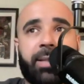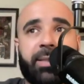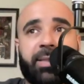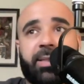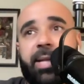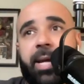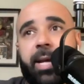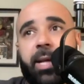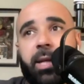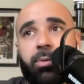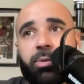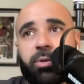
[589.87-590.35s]

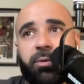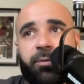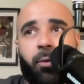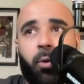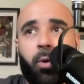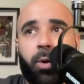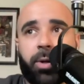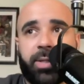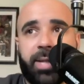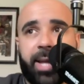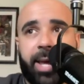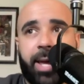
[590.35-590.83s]
Tonight he was
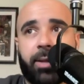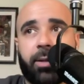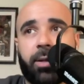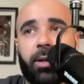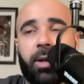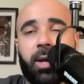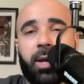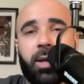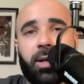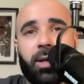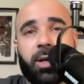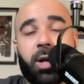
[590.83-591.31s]
4-10.
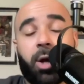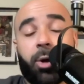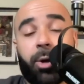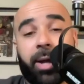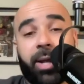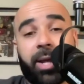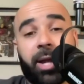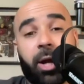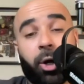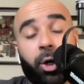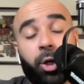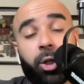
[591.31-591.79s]
You
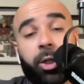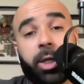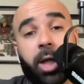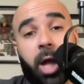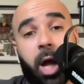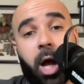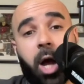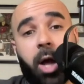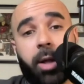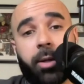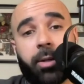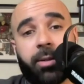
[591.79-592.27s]
know, early
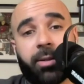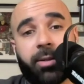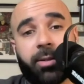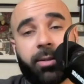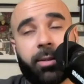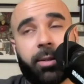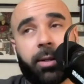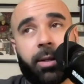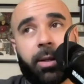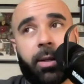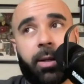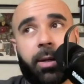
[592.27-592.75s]
on,
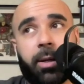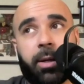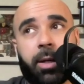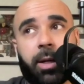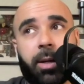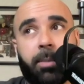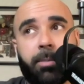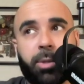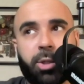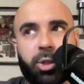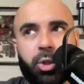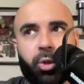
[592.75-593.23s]

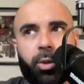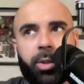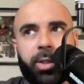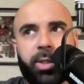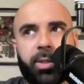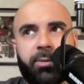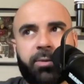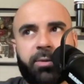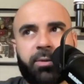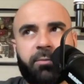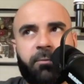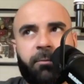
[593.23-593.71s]

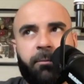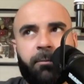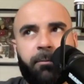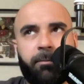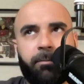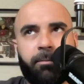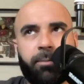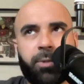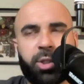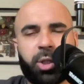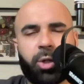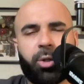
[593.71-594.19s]
Mazzulla
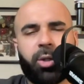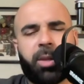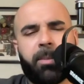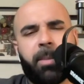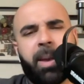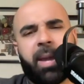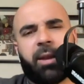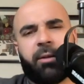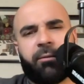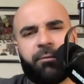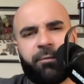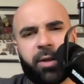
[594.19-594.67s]
certainly
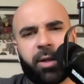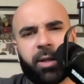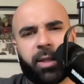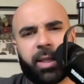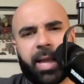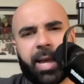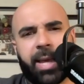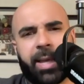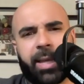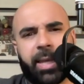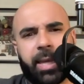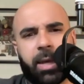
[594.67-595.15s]
made it feel
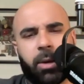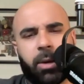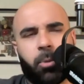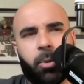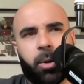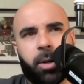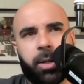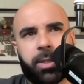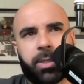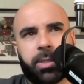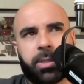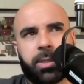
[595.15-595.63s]
like it
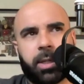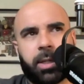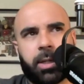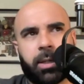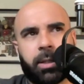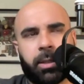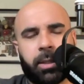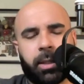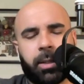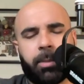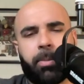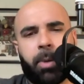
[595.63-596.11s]
was
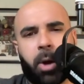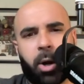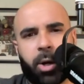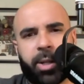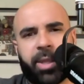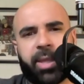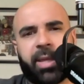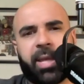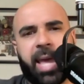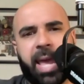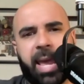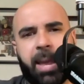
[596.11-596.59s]
a part
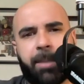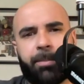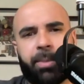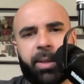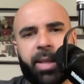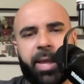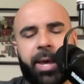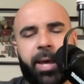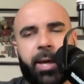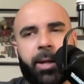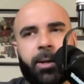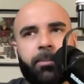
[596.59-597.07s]
of the game
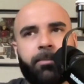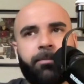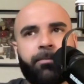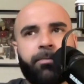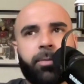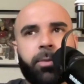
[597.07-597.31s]
plan